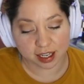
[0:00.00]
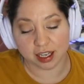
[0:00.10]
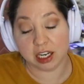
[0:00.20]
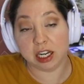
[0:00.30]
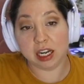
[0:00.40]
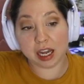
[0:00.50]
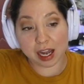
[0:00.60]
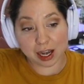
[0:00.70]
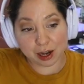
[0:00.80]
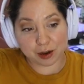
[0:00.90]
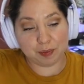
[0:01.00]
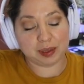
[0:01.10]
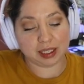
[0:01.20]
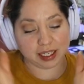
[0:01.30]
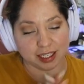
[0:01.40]
No,
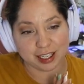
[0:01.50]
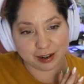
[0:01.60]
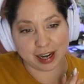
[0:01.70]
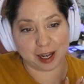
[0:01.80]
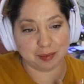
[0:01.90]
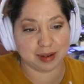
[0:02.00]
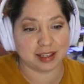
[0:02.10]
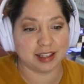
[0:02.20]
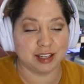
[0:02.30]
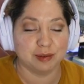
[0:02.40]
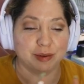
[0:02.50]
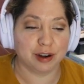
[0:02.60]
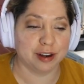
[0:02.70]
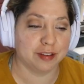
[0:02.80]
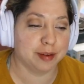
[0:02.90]
please don't help us. You're
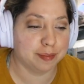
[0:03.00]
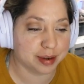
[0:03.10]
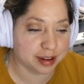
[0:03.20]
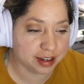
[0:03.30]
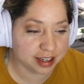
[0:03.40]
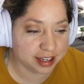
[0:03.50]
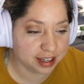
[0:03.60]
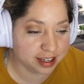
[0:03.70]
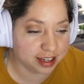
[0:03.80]
more of a burden.